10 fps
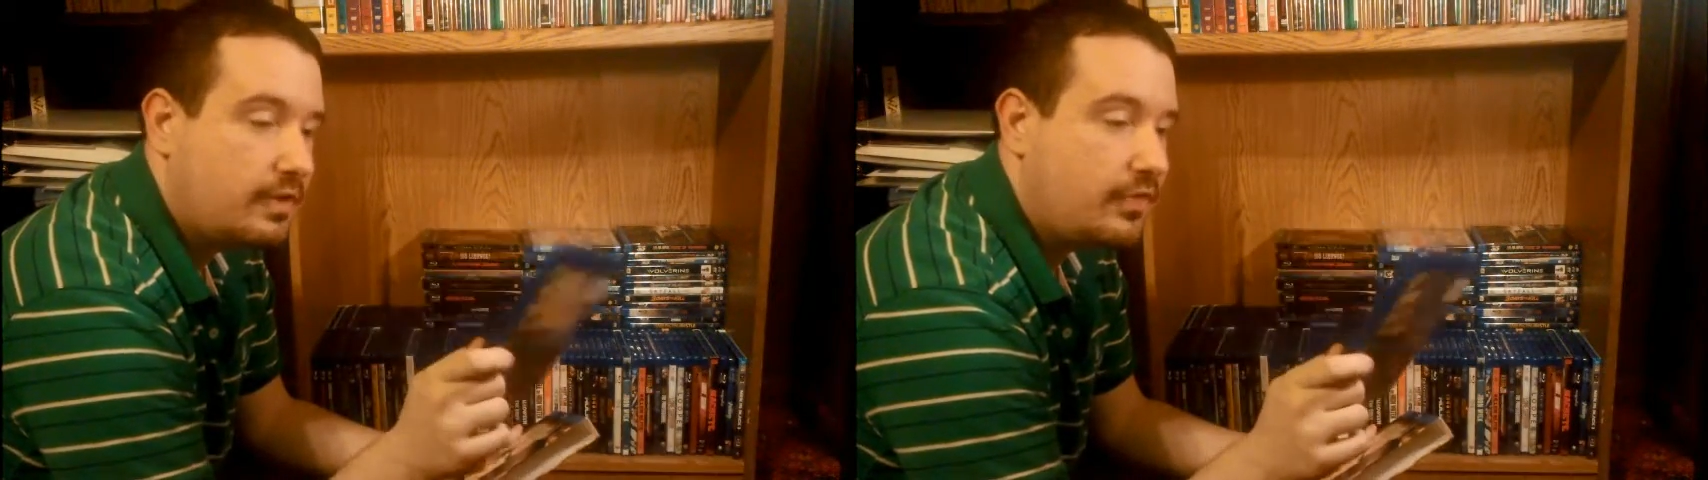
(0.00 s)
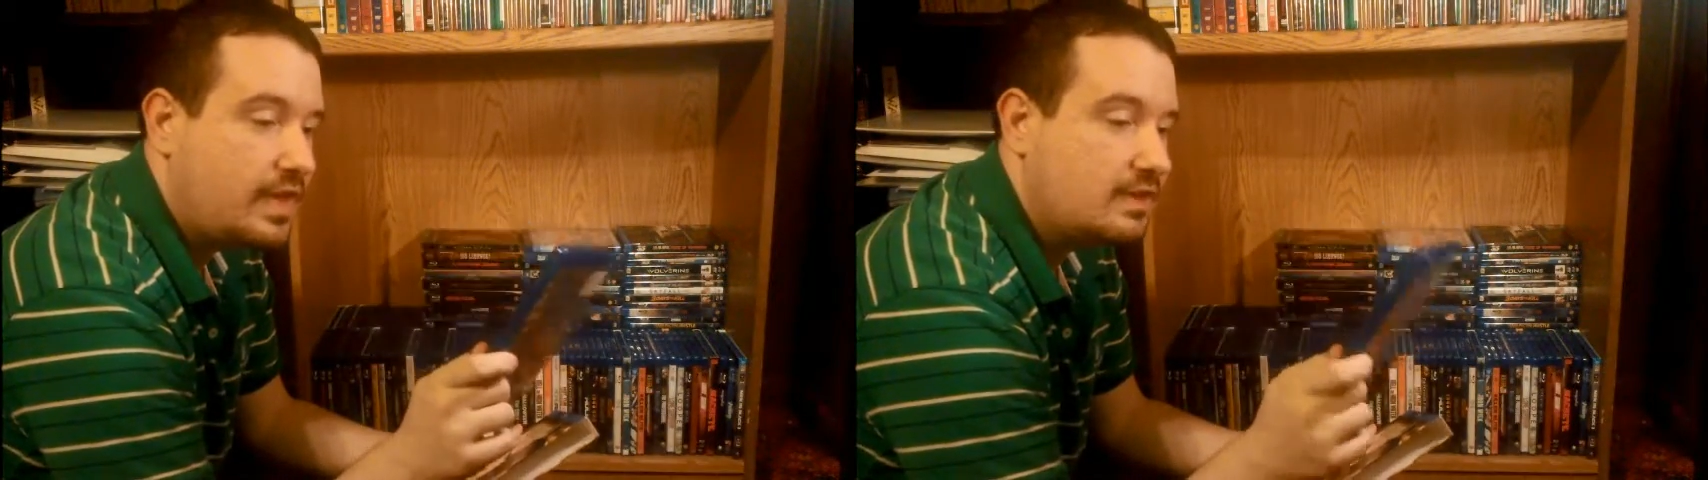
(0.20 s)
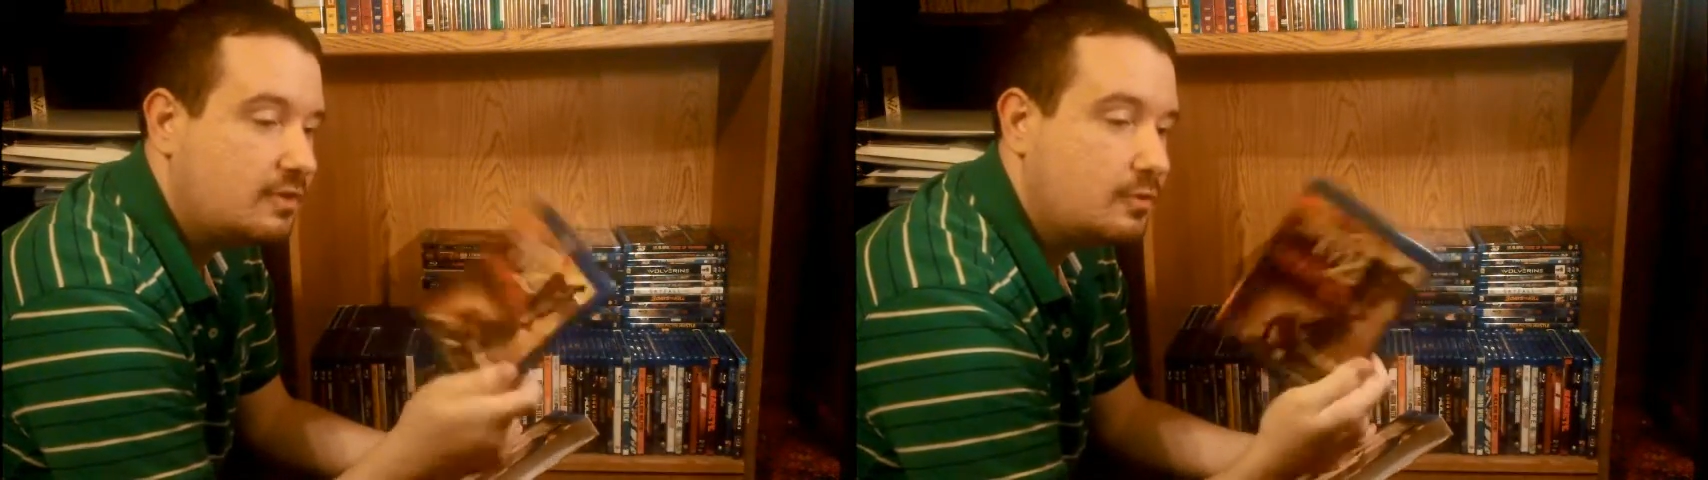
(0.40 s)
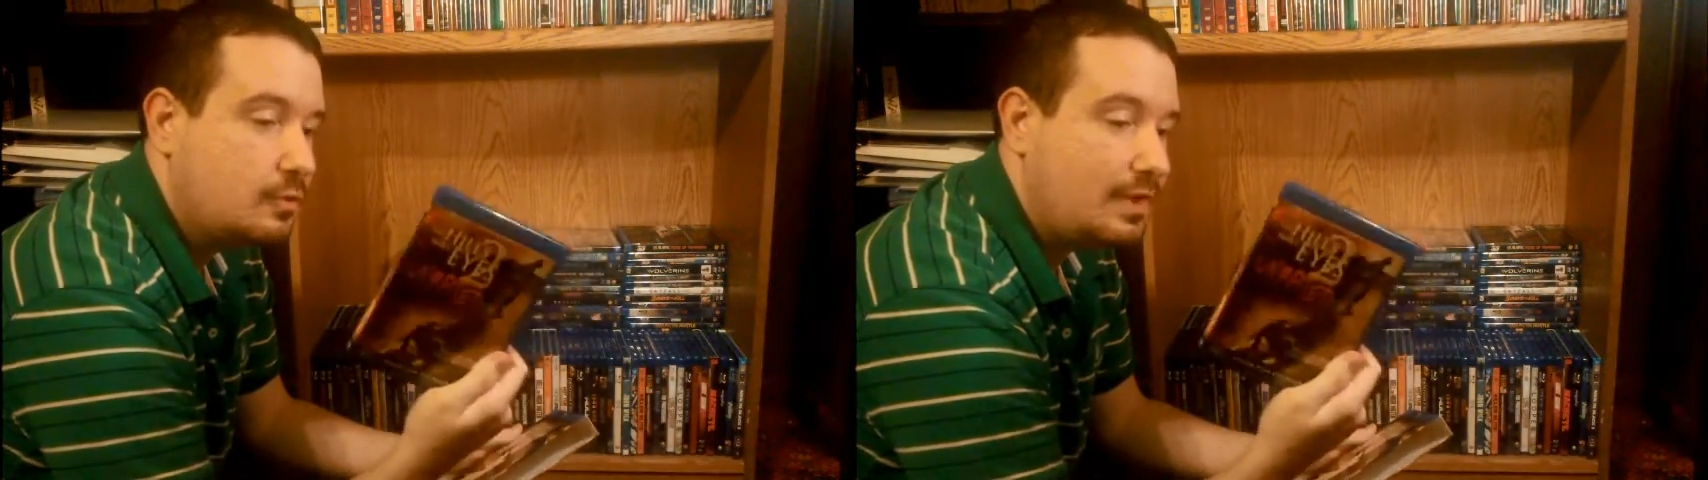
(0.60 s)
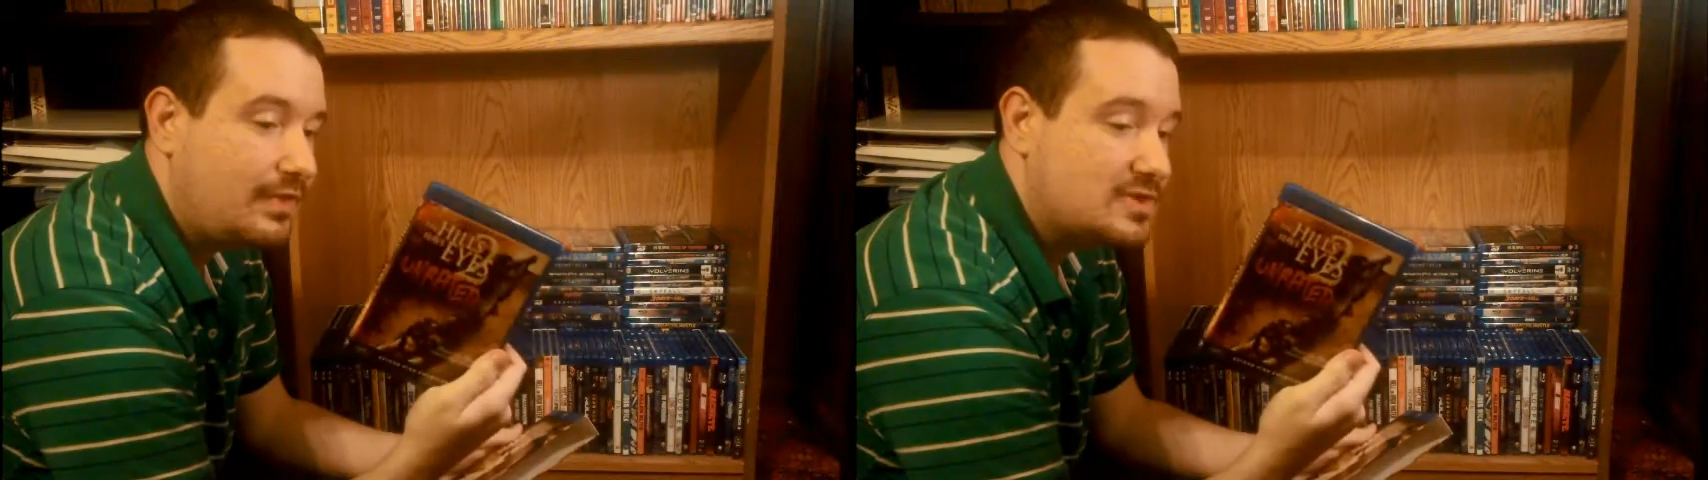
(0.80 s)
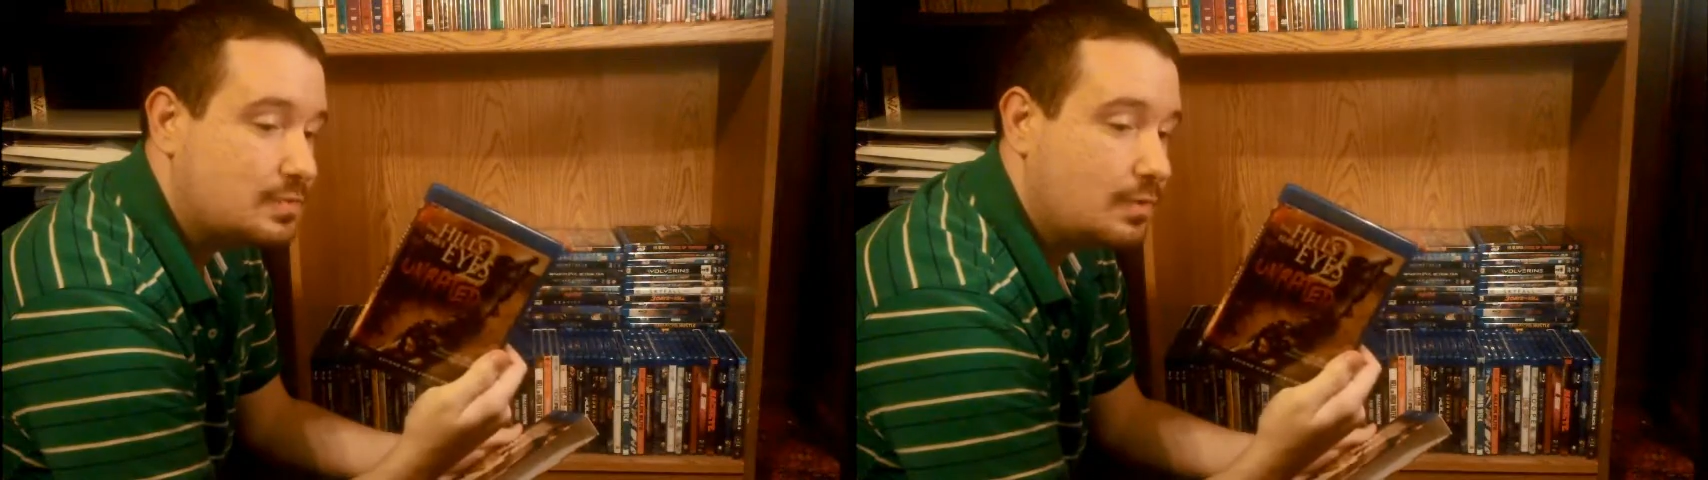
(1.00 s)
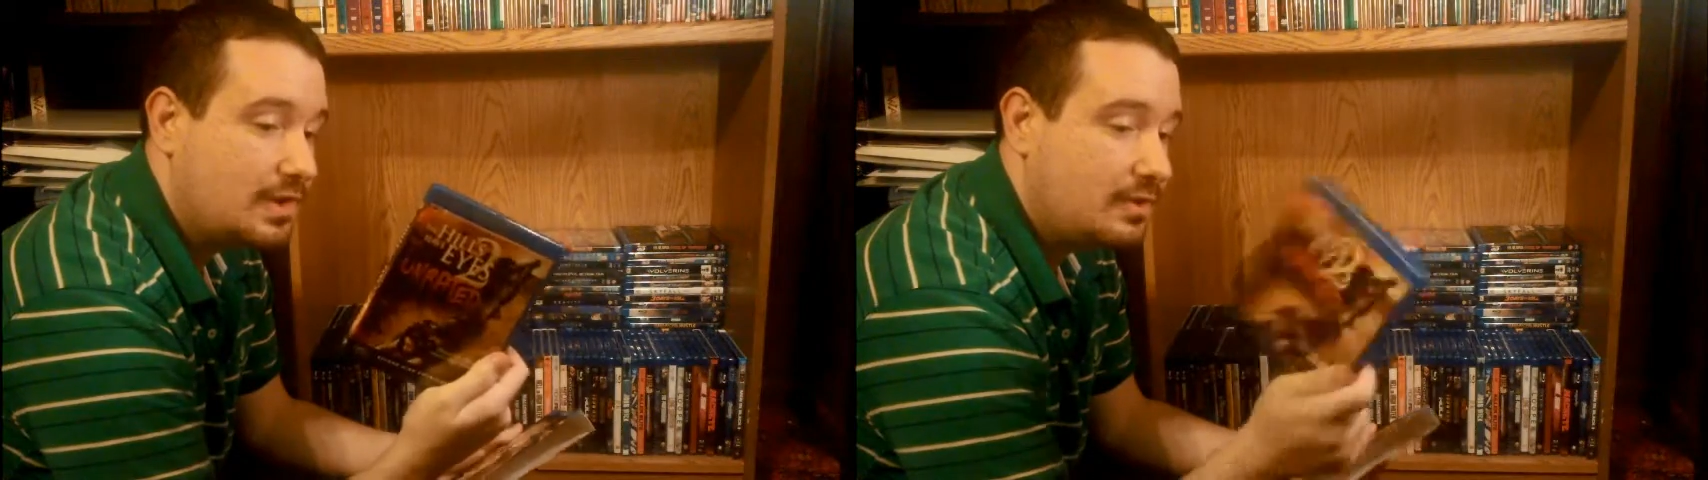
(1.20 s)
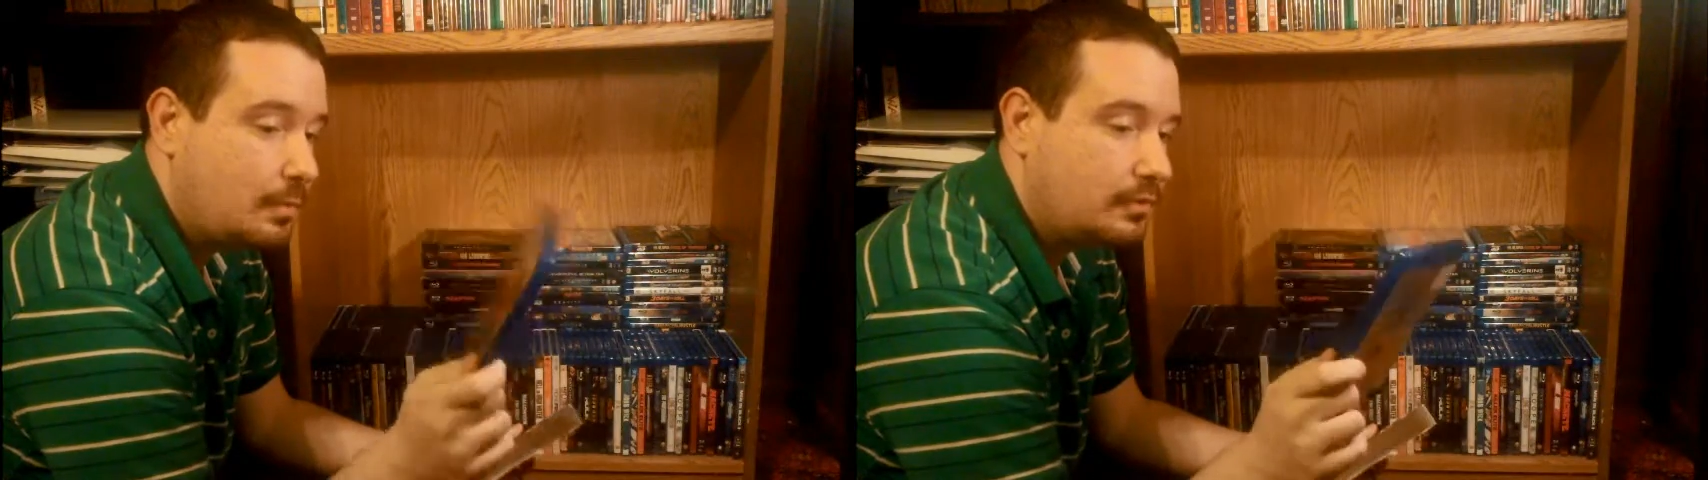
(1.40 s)
that they do in this
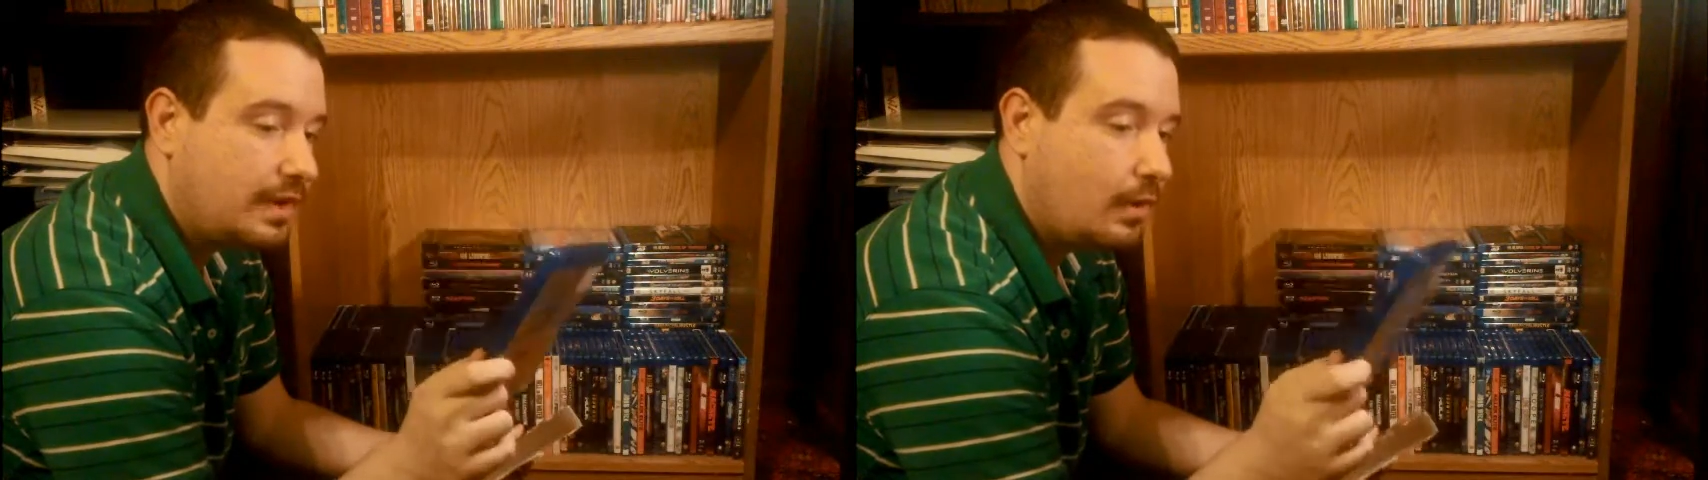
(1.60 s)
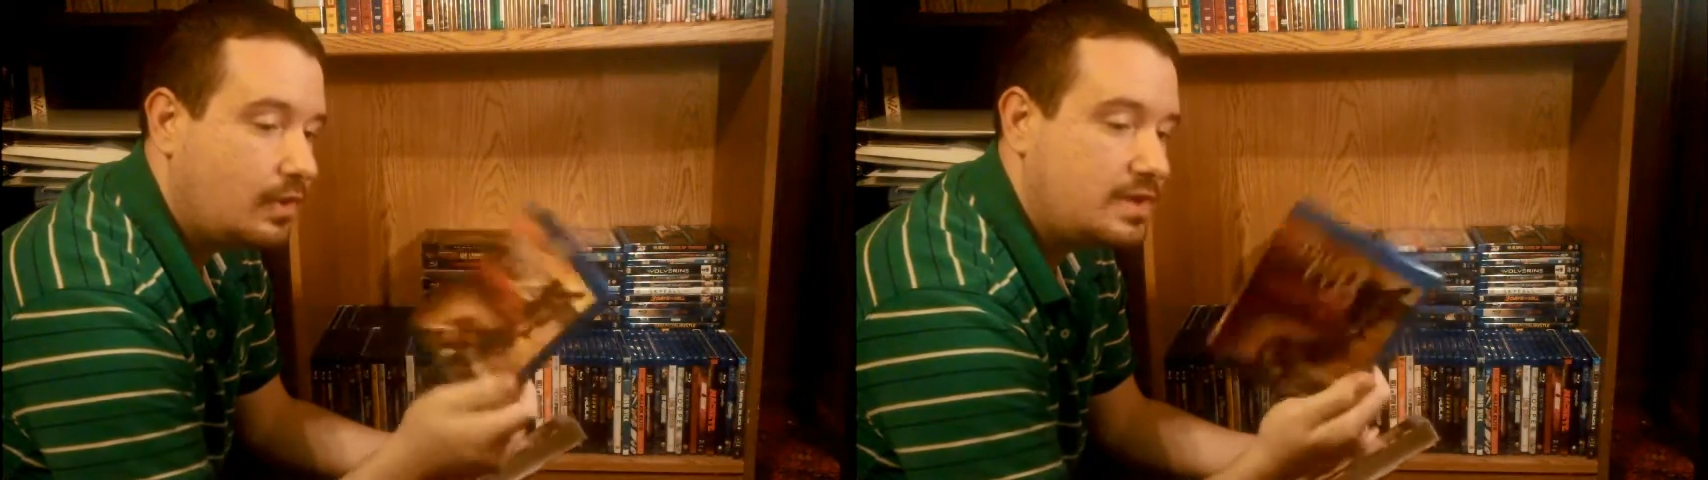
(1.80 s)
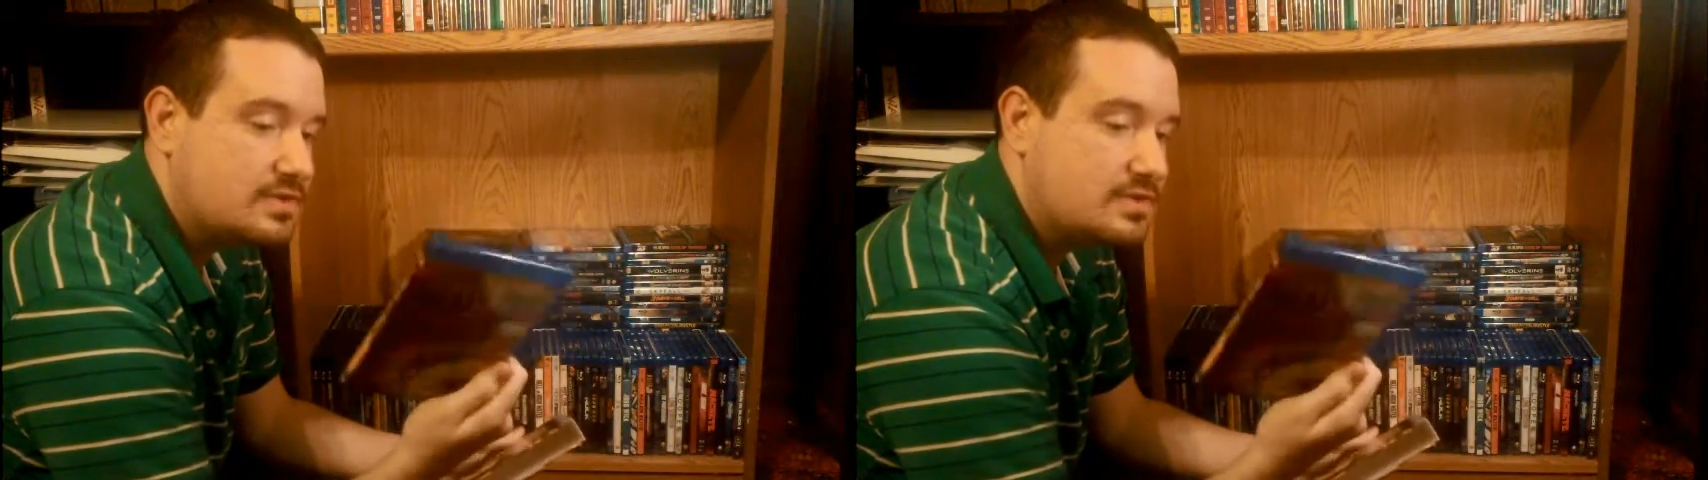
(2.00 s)
one and the brutality,